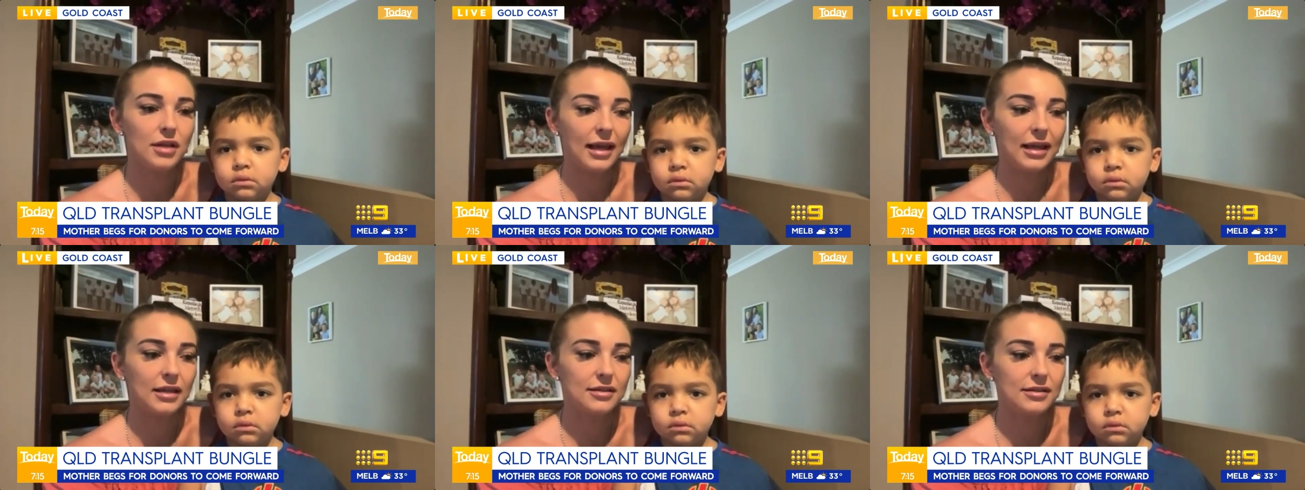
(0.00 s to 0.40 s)

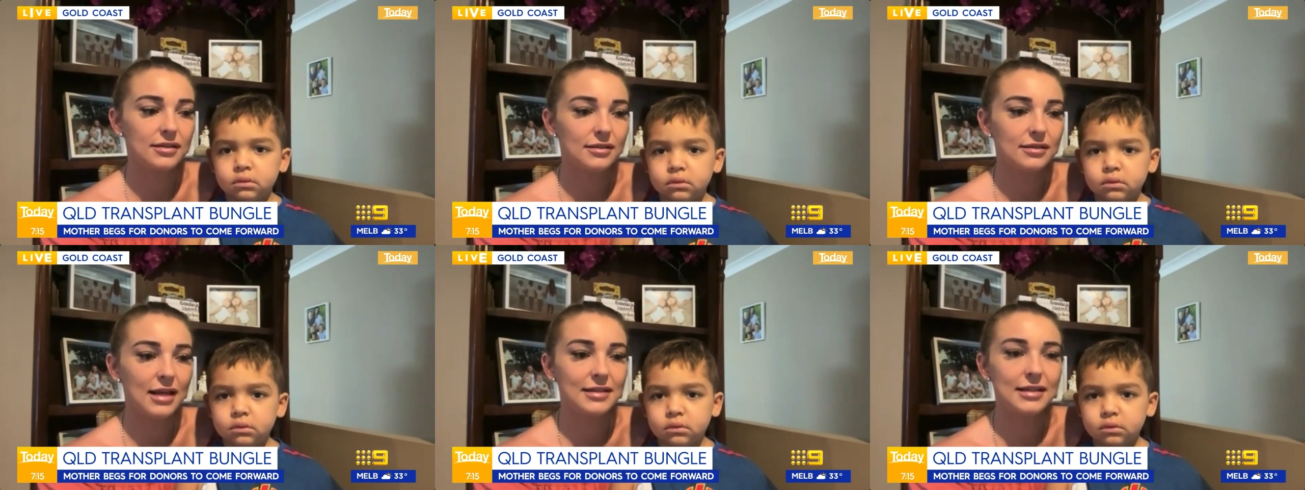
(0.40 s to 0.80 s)
Speaker 1: Like,
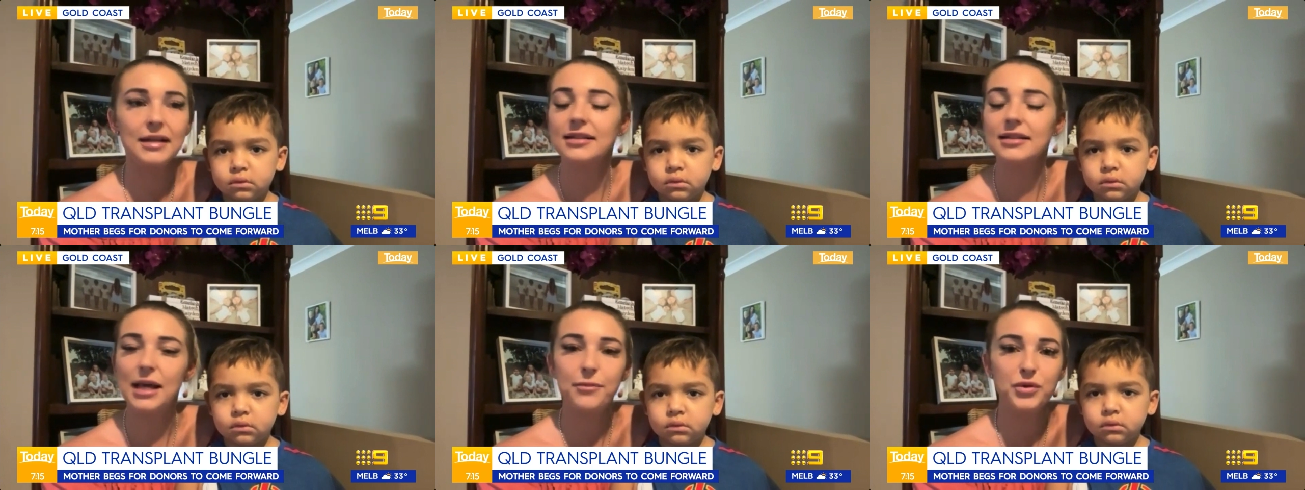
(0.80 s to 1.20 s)
it's, it's
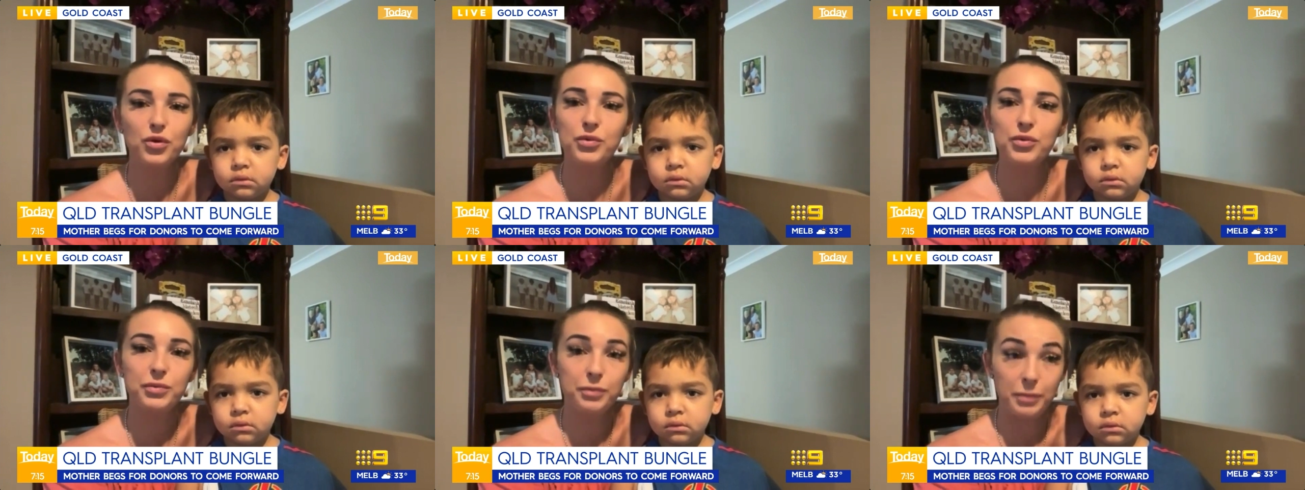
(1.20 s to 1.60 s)

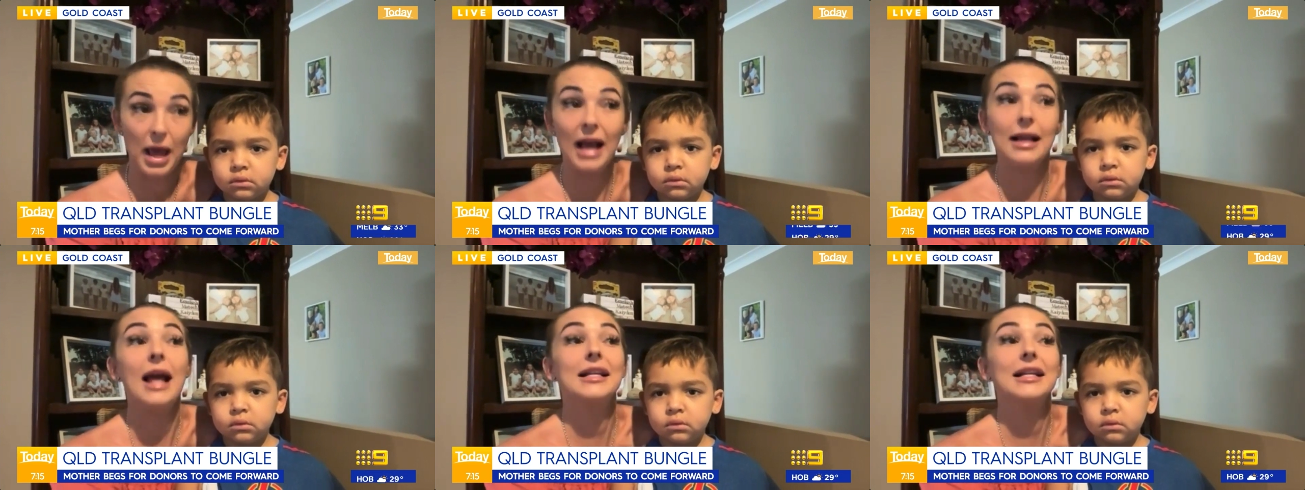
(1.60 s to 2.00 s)
unacceptable.
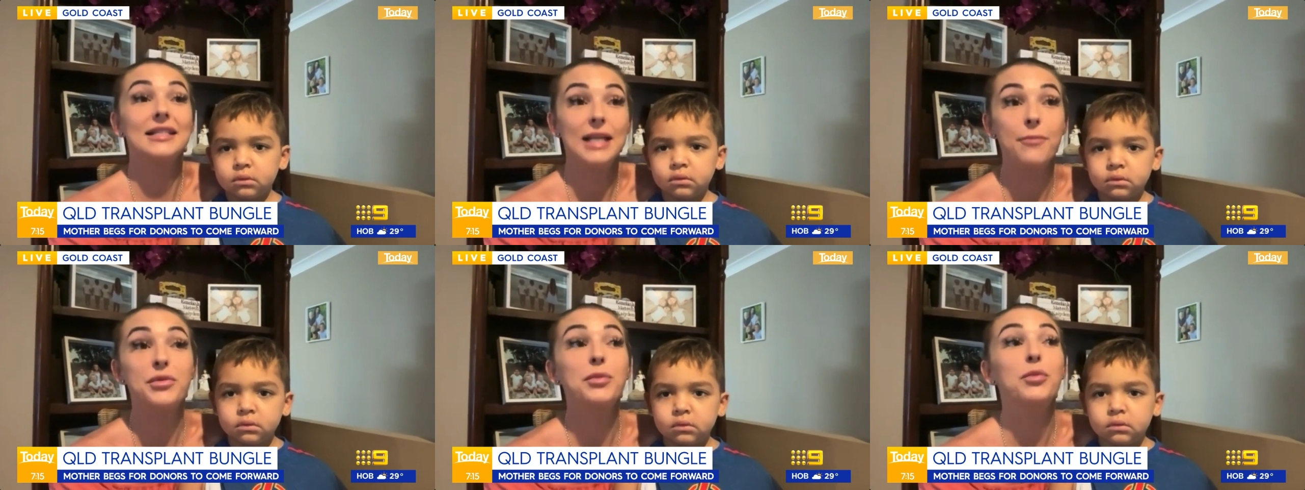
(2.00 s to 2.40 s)

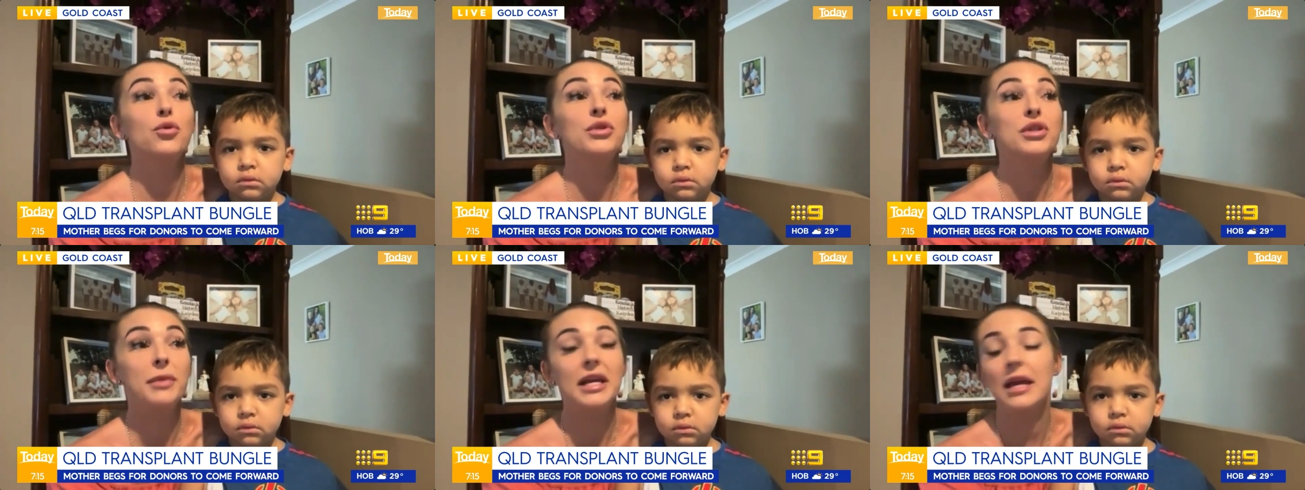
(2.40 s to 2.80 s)

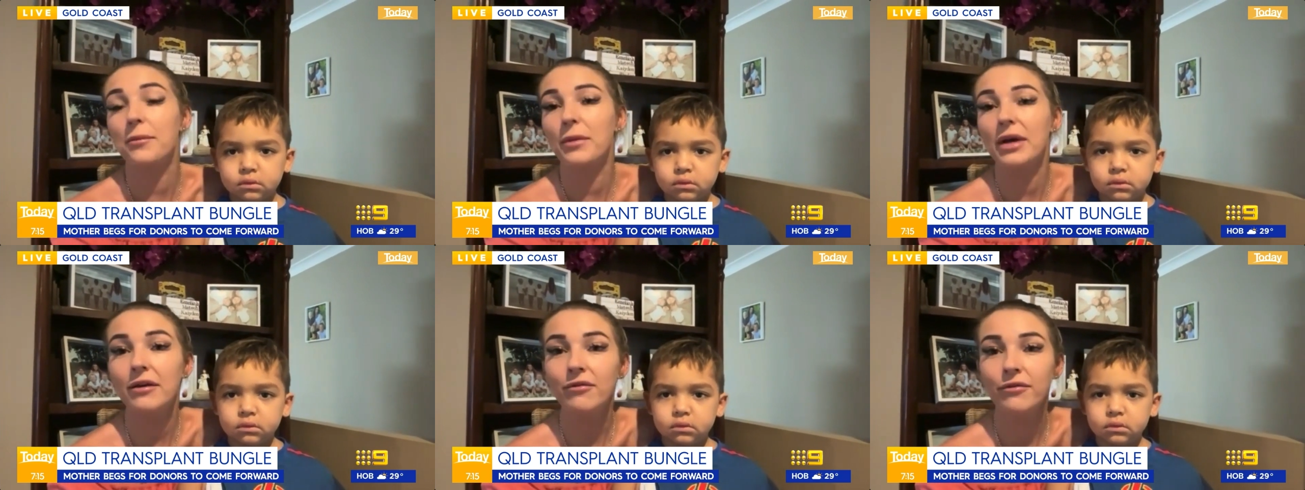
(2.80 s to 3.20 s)
unacceptable to
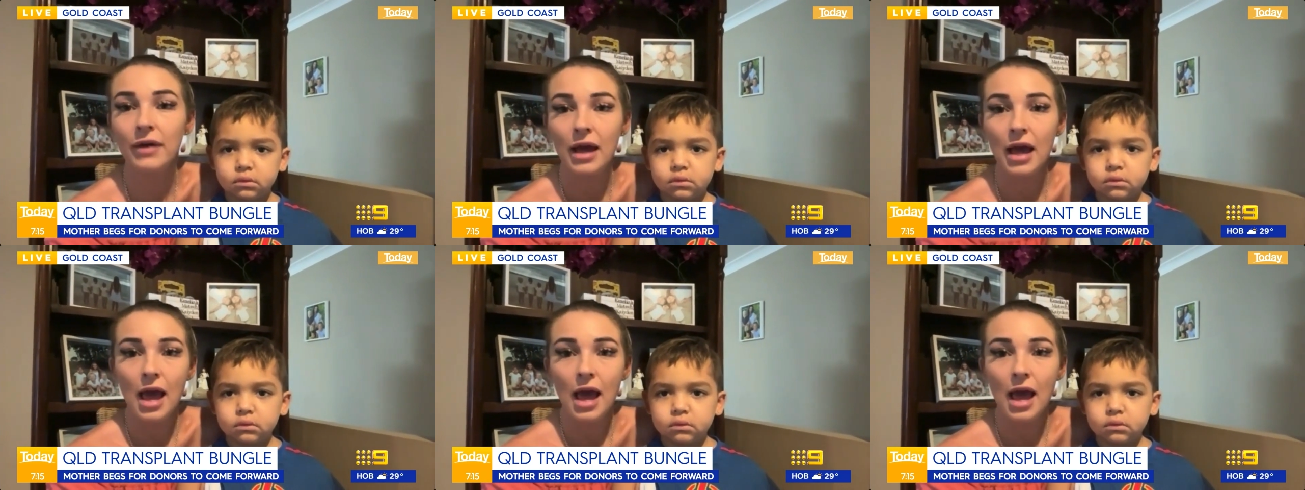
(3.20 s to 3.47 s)
begin with.